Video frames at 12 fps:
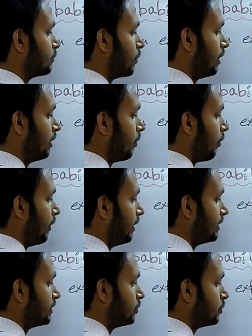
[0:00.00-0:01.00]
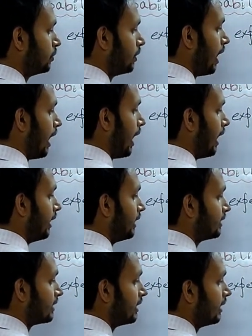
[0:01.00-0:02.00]
1 or it is 2, and
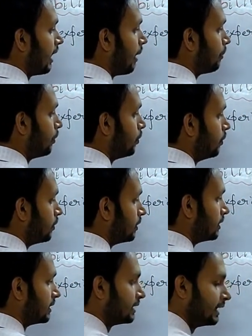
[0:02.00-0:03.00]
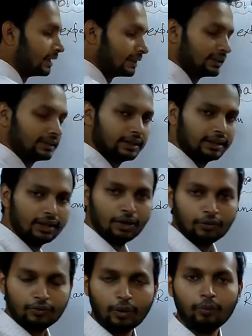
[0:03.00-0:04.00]
it is like up to 6.
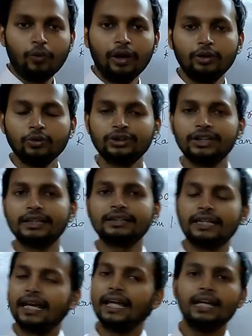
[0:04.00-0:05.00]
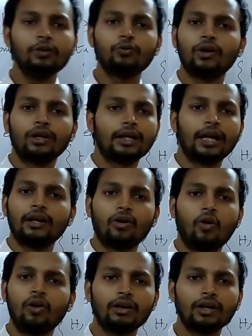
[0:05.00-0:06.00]
From 1 to 6, any one can
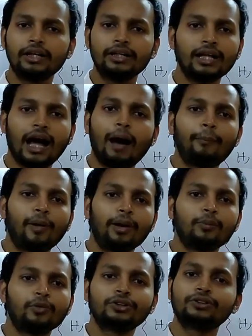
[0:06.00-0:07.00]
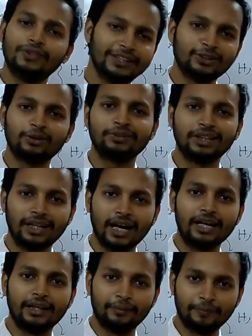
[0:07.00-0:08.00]
occur in the uppermost face of the
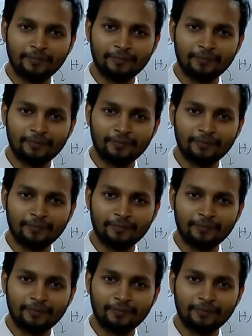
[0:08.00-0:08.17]
die.